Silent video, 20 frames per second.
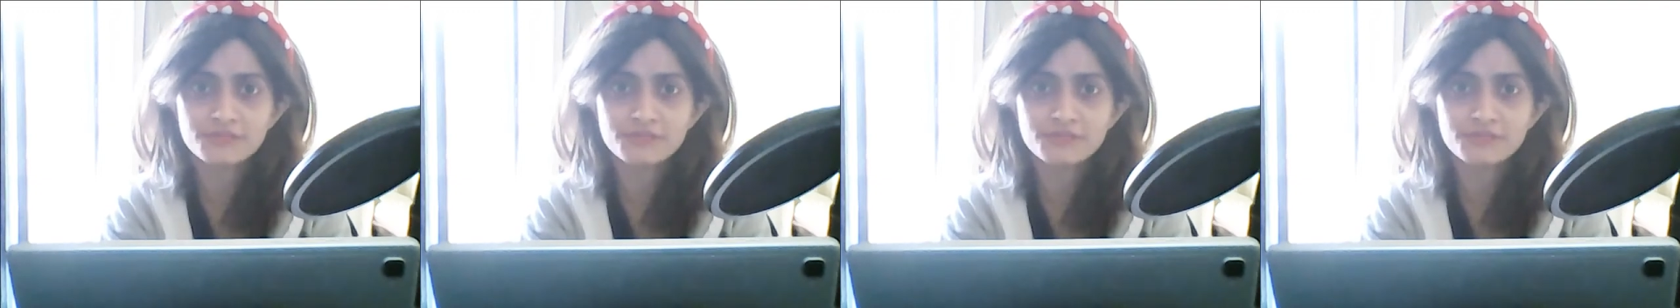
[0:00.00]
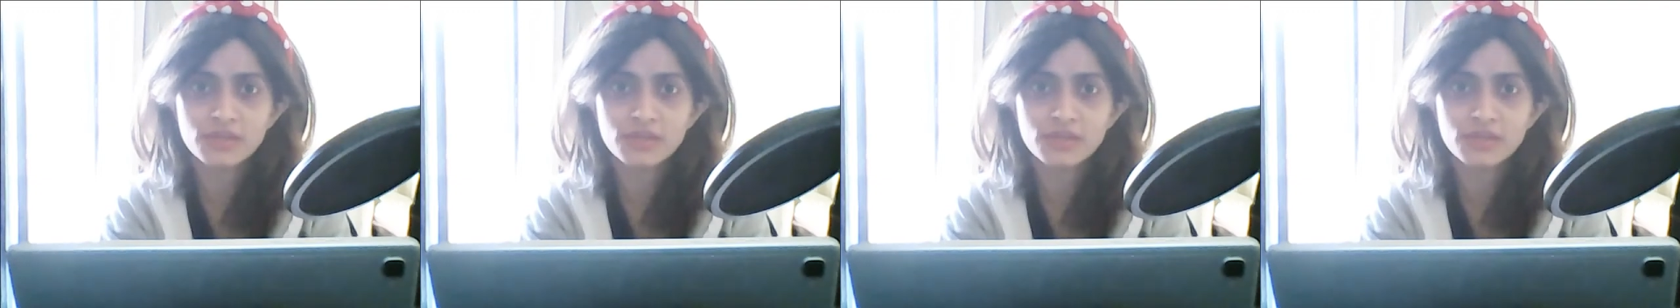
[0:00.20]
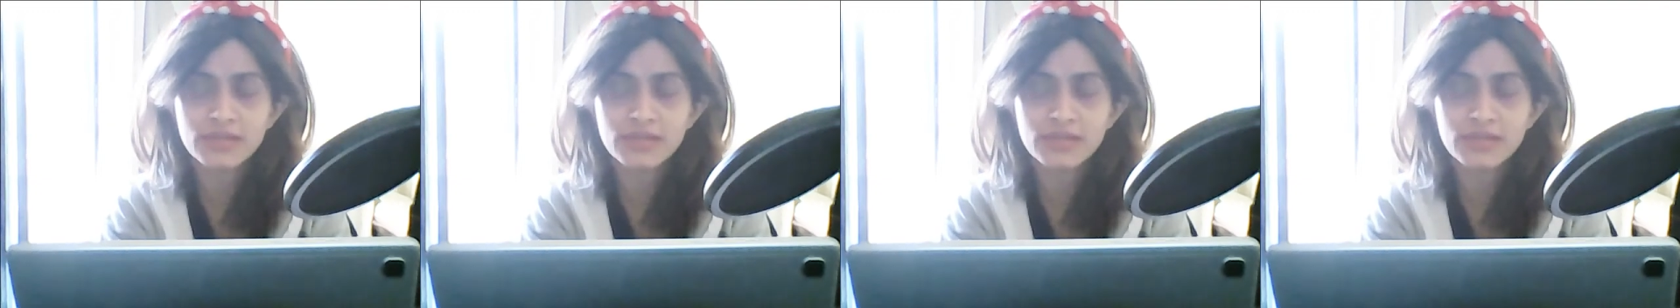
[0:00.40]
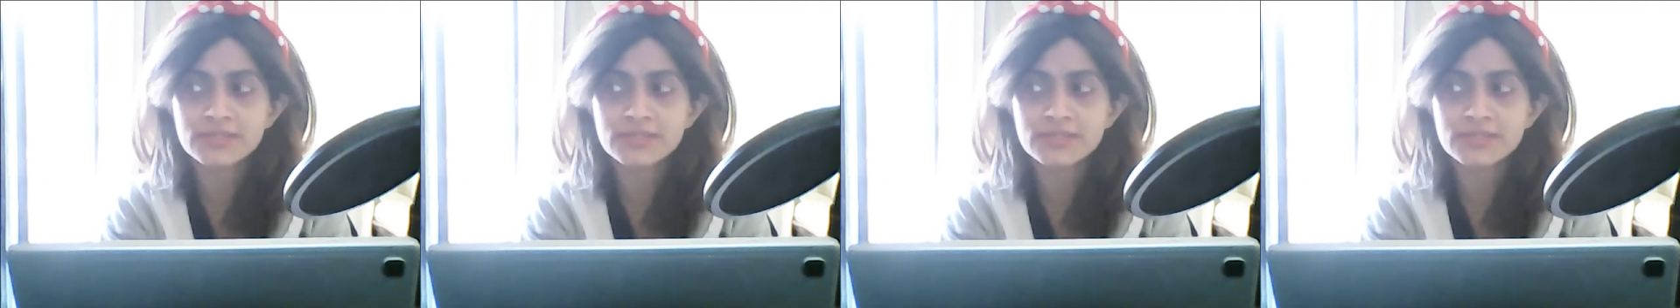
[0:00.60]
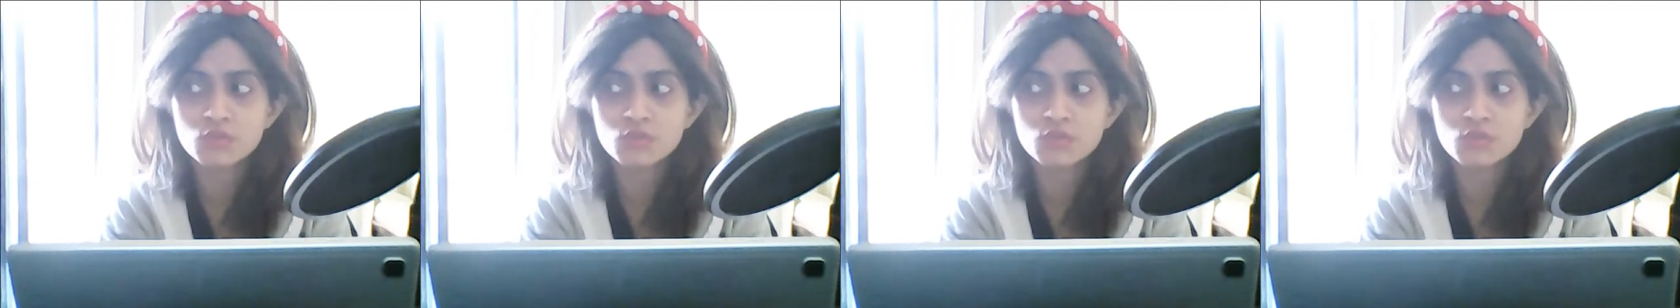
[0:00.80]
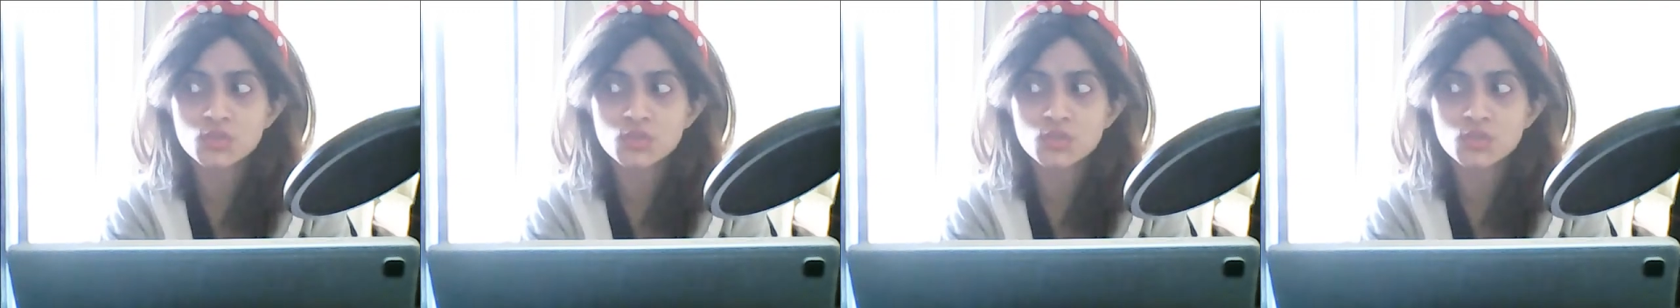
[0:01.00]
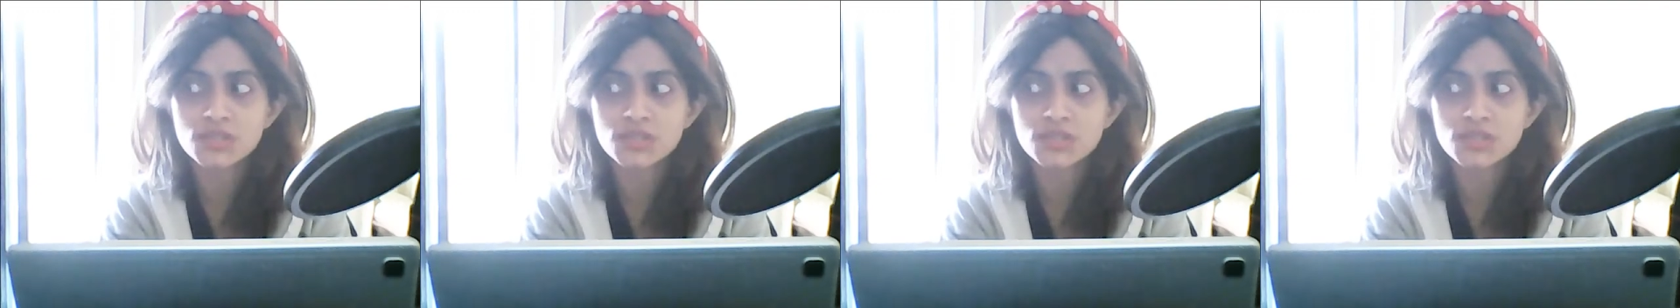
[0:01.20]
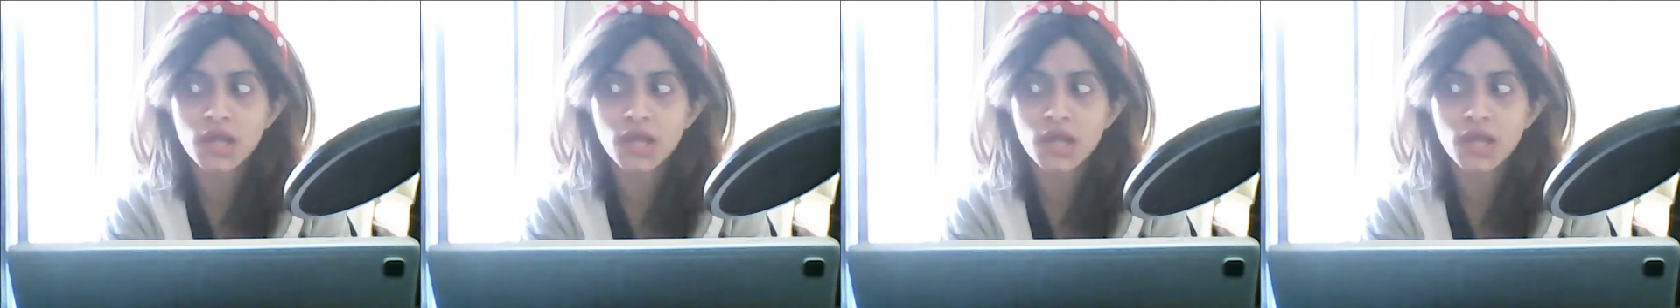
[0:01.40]
collecting books, and
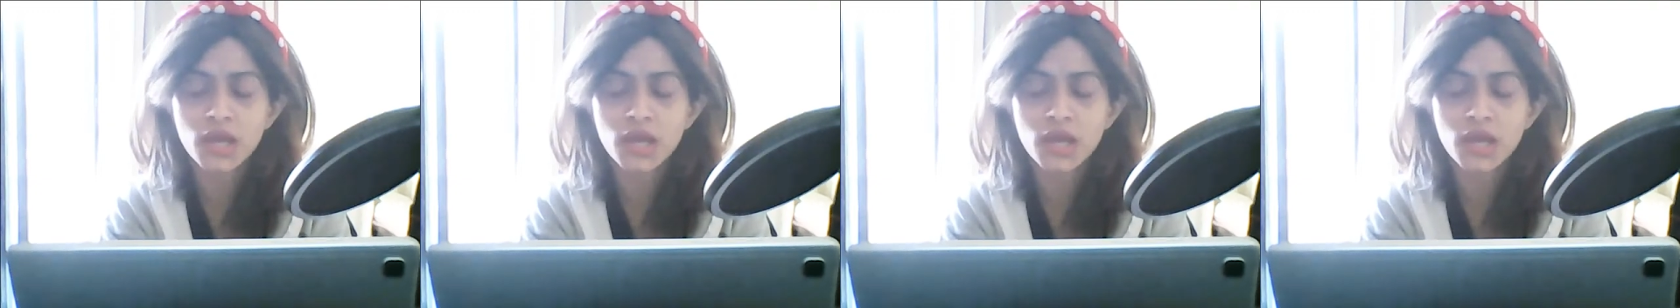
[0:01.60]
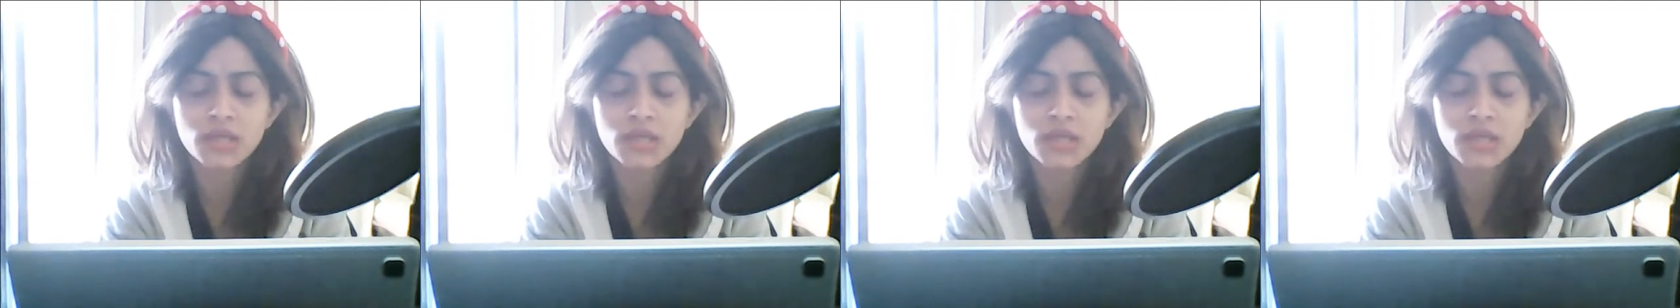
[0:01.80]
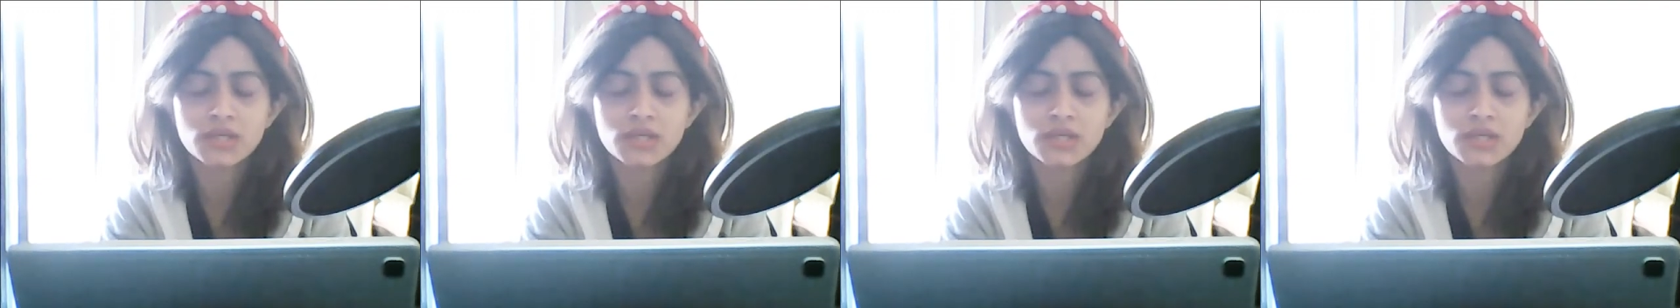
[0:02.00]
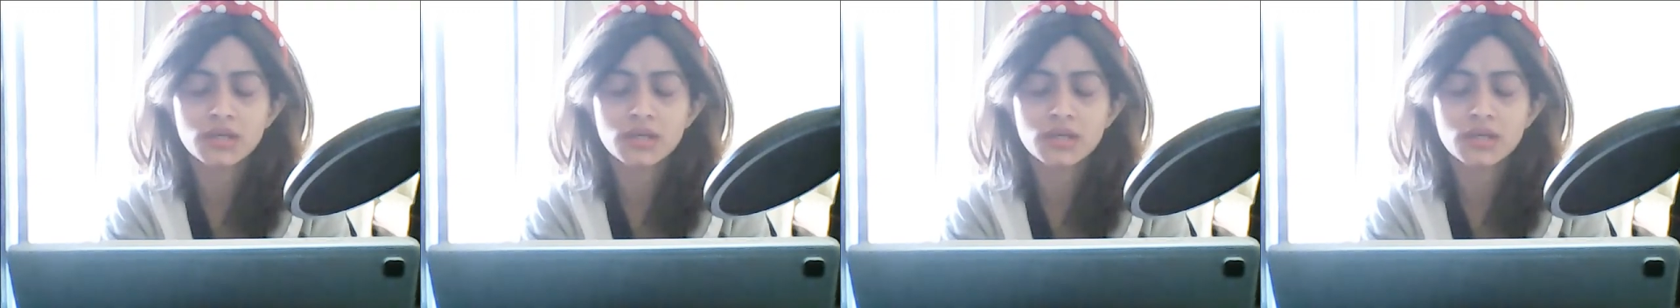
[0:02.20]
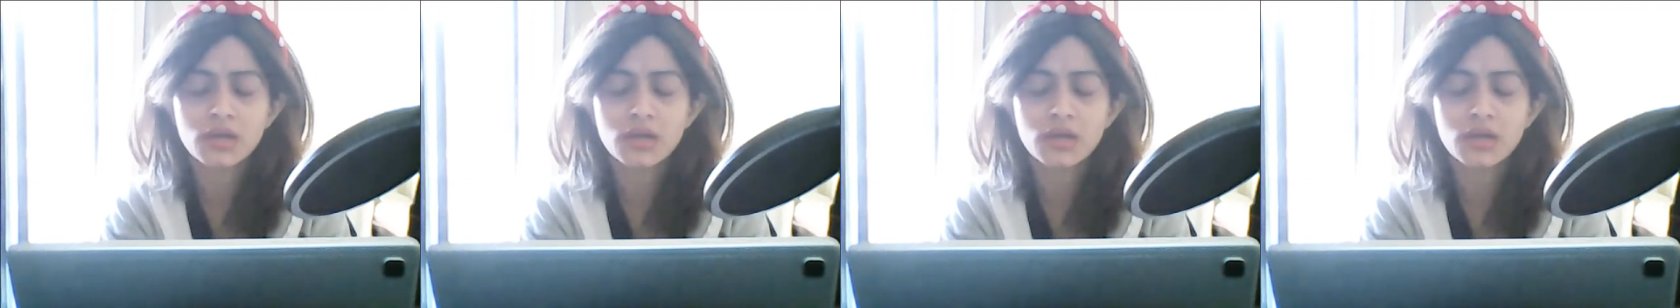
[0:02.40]
I am